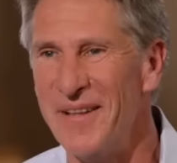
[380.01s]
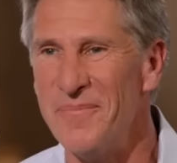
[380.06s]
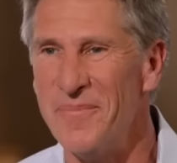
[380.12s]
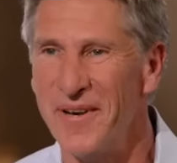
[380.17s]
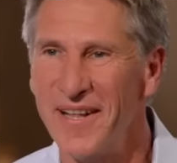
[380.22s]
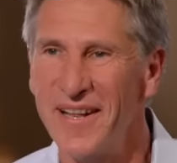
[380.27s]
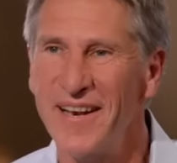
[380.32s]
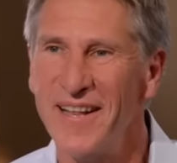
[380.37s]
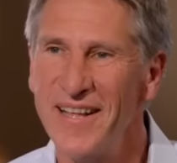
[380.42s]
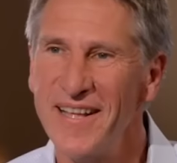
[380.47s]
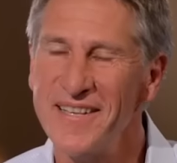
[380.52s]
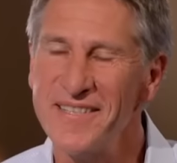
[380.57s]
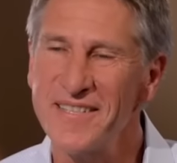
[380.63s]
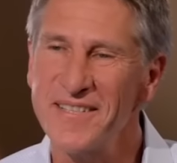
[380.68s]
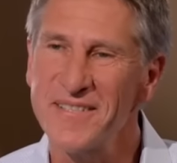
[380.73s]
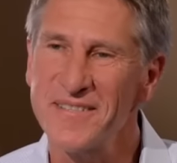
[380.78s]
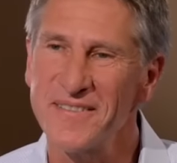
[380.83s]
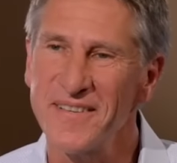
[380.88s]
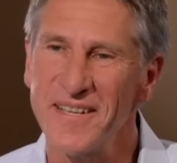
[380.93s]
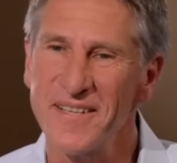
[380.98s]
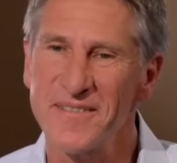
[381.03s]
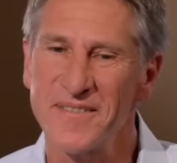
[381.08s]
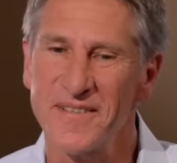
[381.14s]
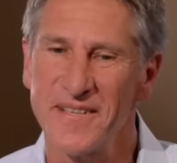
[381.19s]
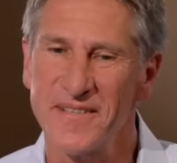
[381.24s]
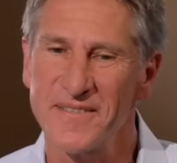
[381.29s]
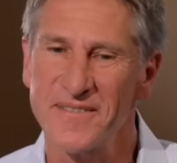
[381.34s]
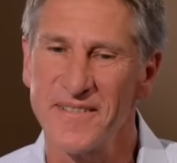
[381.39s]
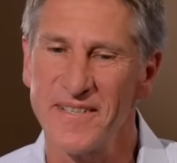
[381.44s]
and but it has. It's
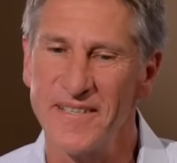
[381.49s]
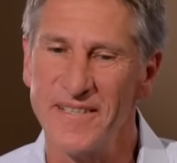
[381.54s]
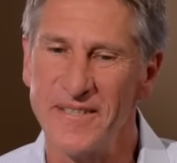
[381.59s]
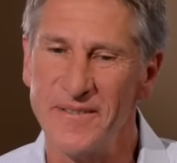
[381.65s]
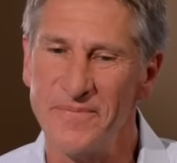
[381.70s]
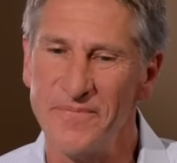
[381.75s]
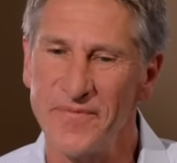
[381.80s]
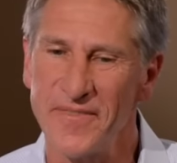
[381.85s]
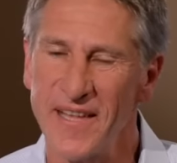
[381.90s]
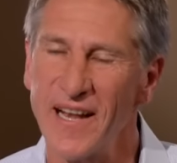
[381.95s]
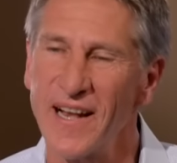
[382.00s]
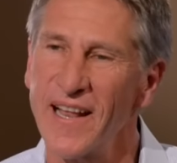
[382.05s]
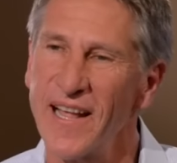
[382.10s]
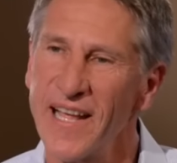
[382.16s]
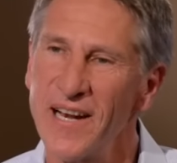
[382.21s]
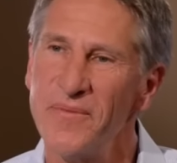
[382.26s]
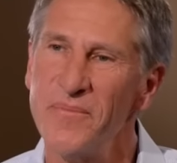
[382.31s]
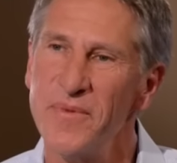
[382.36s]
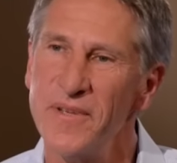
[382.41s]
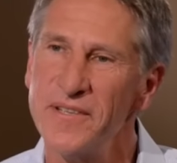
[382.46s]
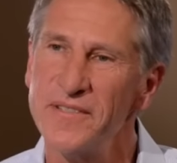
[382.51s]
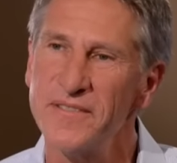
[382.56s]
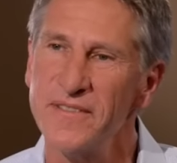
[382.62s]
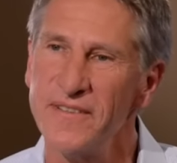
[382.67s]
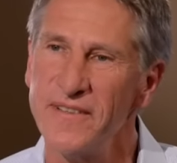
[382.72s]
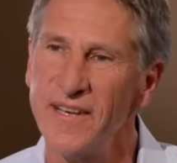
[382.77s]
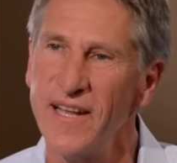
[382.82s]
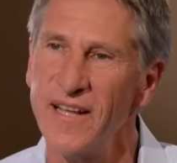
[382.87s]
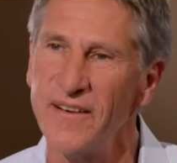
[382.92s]
it's, it's um, the Atlanta
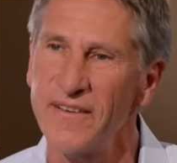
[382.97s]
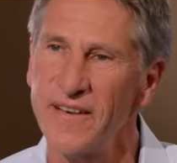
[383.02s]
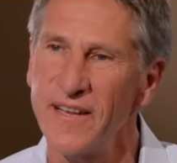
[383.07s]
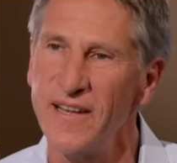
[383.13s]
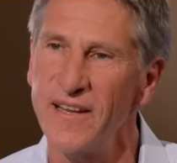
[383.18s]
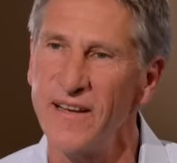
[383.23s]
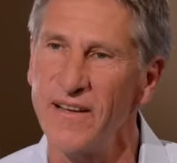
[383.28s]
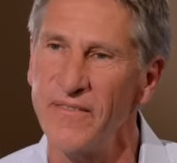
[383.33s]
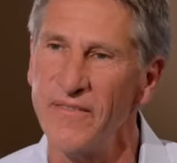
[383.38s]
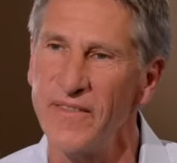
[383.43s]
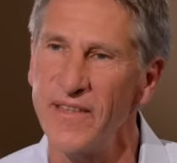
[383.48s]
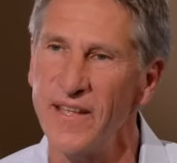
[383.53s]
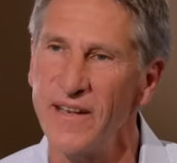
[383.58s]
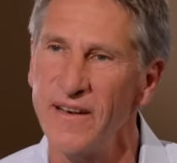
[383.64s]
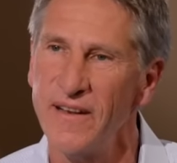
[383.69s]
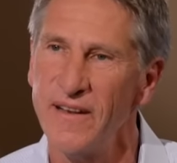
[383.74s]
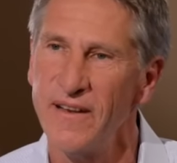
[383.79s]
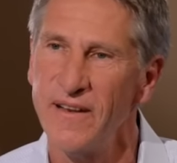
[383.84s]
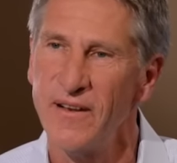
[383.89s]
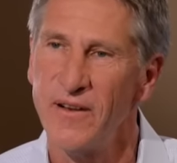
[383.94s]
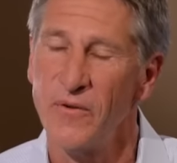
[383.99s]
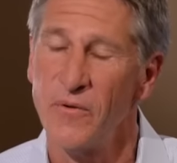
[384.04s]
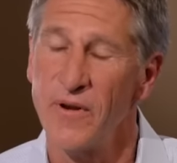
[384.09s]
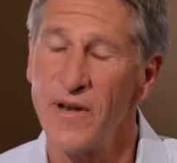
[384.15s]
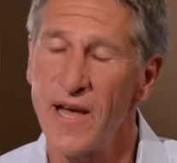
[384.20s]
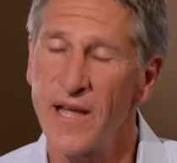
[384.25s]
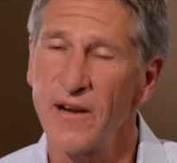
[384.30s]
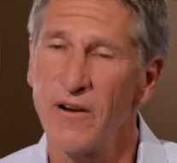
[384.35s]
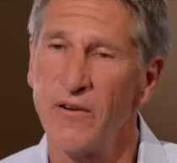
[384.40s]
mission downtown that
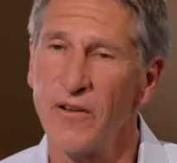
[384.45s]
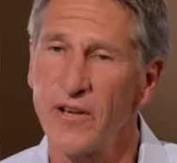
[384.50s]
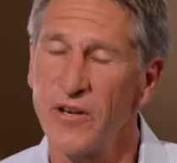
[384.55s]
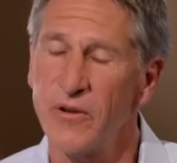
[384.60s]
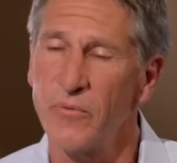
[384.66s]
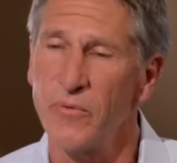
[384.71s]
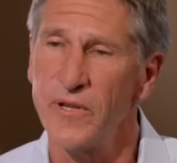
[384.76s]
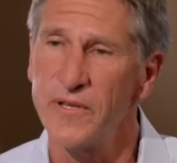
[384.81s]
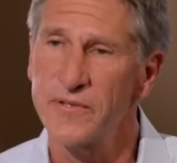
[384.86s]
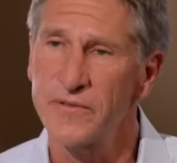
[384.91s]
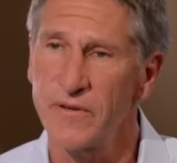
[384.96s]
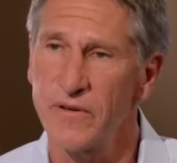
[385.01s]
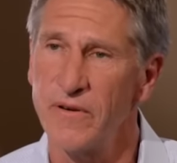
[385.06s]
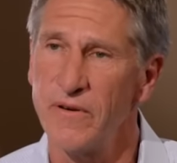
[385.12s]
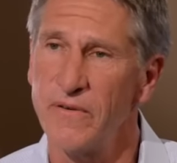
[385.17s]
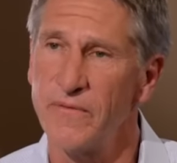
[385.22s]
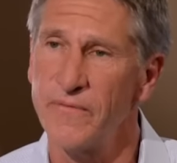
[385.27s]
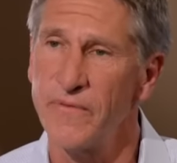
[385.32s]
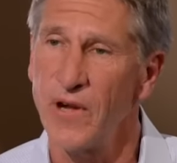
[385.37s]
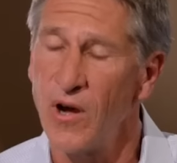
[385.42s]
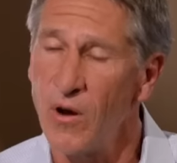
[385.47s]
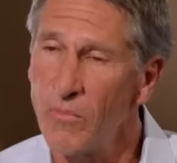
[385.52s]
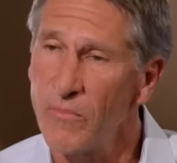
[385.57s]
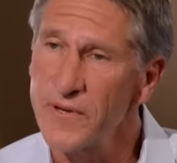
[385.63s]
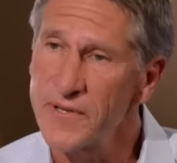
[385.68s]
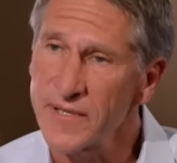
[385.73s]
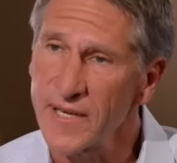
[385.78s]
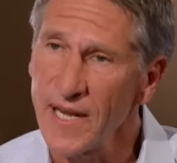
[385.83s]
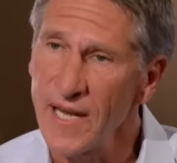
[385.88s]
not only do we serve
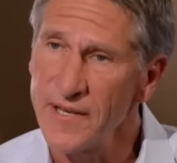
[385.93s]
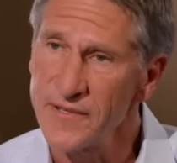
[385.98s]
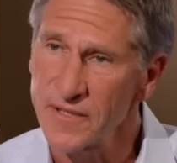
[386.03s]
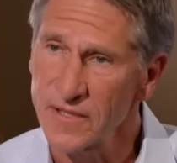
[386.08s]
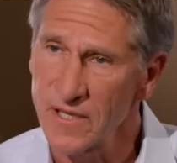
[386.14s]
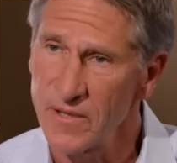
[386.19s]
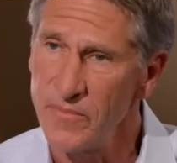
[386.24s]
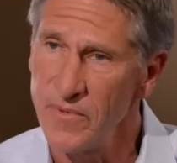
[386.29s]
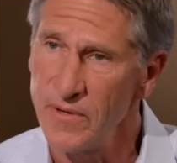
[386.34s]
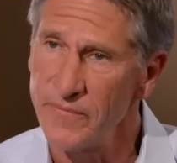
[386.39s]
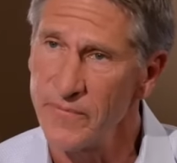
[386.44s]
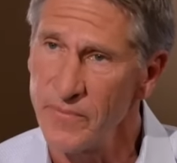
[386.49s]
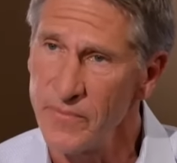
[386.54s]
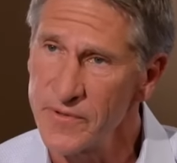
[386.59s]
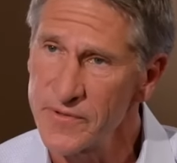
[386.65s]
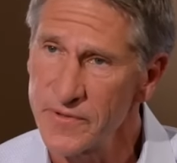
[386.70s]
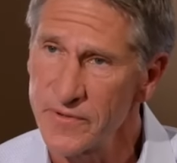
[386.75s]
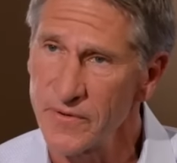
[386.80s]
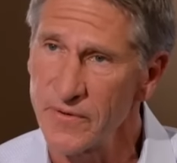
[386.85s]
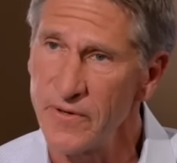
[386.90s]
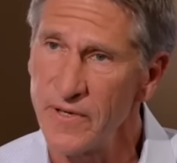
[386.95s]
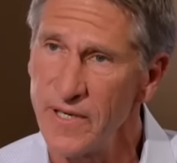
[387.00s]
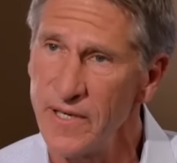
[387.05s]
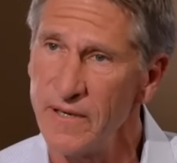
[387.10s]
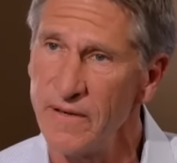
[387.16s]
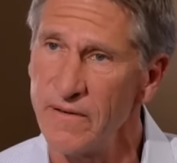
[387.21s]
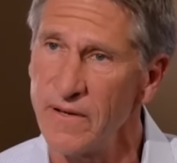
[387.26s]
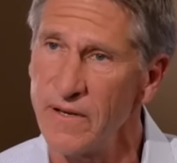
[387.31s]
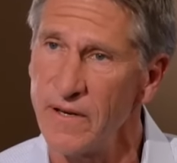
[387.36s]
homeless guys that come in from the
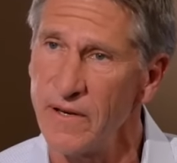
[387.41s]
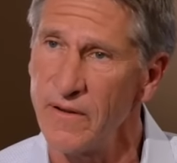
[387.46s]
street,